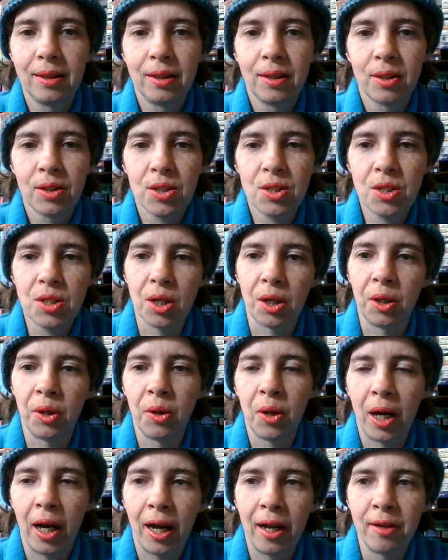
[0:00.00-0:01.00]

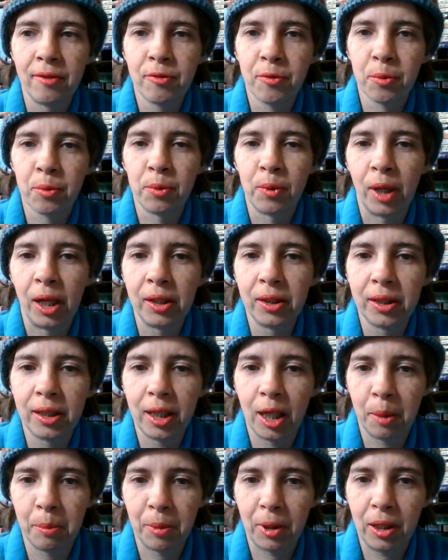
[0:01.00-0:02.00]
So I've run the
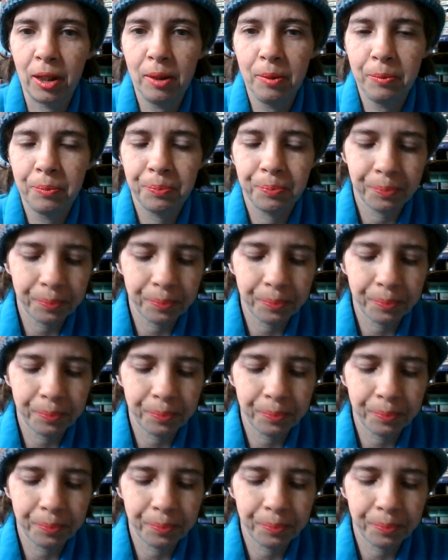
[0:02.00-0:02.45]
number,